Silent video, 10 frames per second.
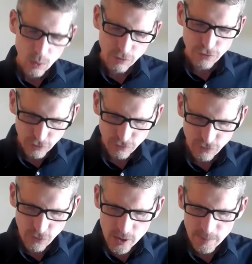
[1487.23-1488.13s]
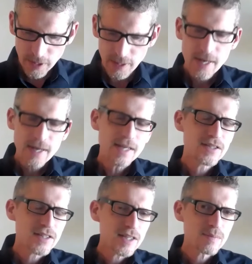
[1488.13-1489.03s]
Well, for the foreman, it
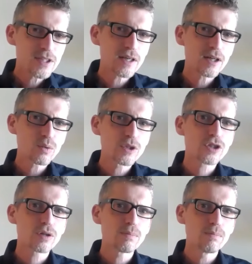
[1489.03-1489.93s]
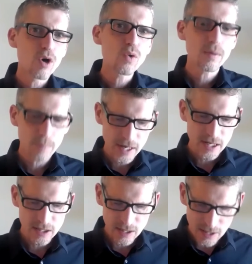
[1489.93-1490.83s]
seems that it was her
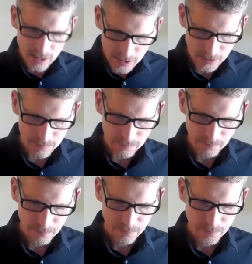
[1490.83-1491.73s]
Moabite-ism.